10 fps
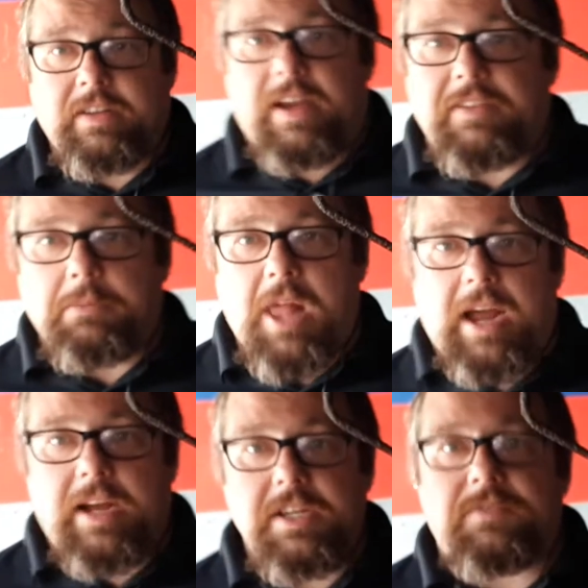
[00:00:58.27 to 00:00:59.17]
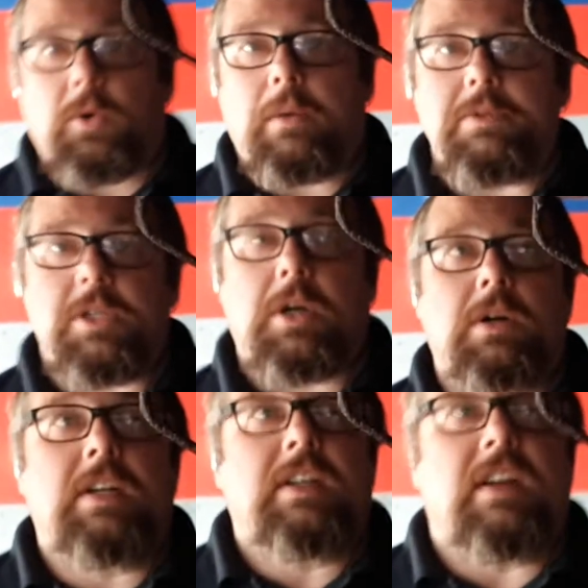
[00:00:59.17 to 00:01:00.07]
having black ice form.
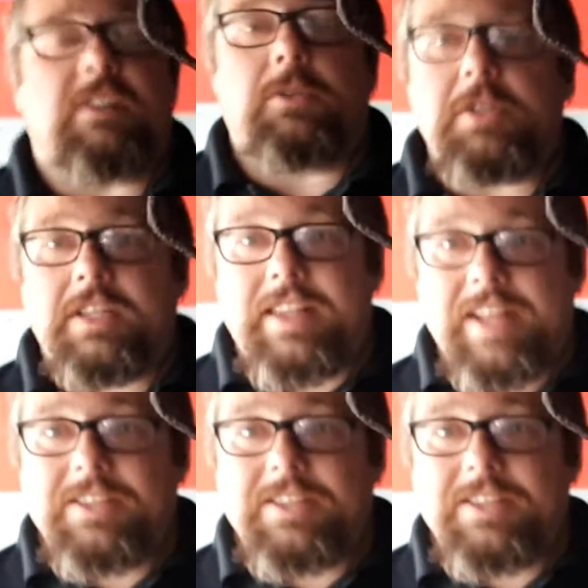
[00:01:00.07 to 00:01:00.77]
So unfortunately that